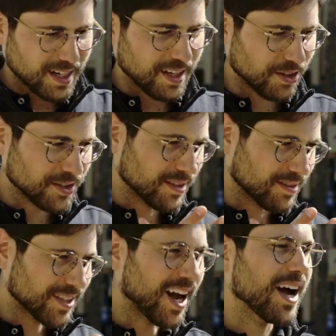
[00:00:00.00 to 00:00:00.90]
and there's a
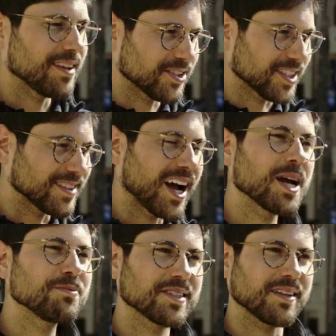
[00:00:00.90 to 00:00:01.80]

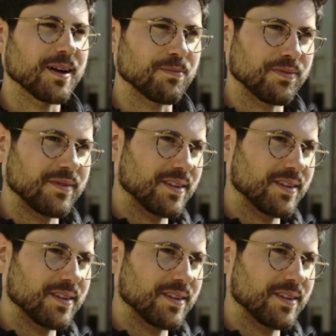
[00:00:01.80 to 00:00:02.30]
timestamp